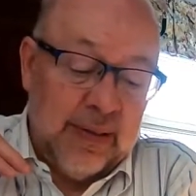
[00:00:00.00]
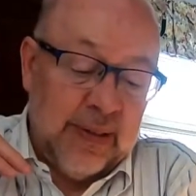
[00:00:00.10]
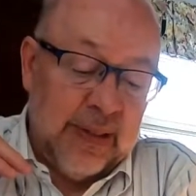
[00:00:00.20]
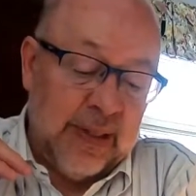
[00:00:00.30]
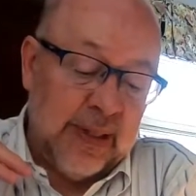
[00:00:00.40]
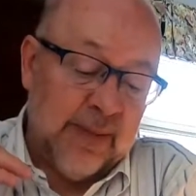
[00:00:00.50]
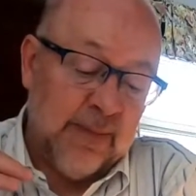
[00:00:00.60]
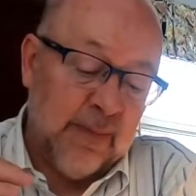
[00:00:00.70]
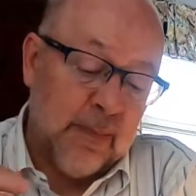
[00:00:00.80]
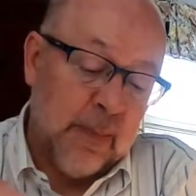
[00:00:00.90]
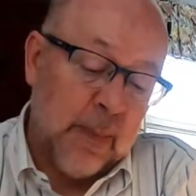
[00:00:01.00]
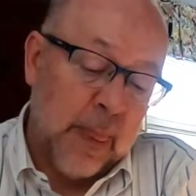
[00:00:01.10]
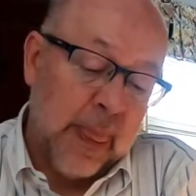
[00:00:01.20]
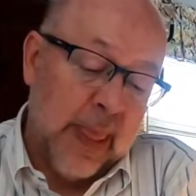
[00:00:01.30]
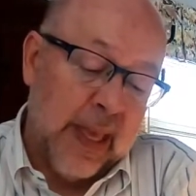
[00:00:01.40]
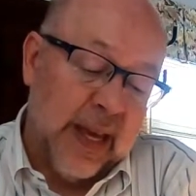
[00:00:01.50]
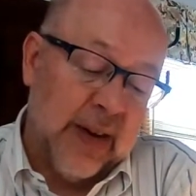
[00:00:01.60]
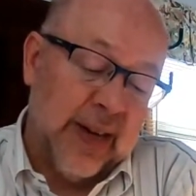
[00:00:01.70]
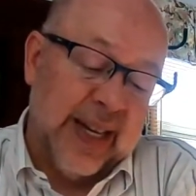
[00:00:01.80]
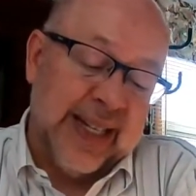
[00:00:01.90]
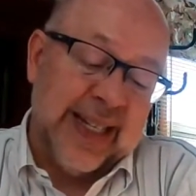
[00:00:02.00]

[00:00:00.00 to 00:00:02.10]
Right? You know, it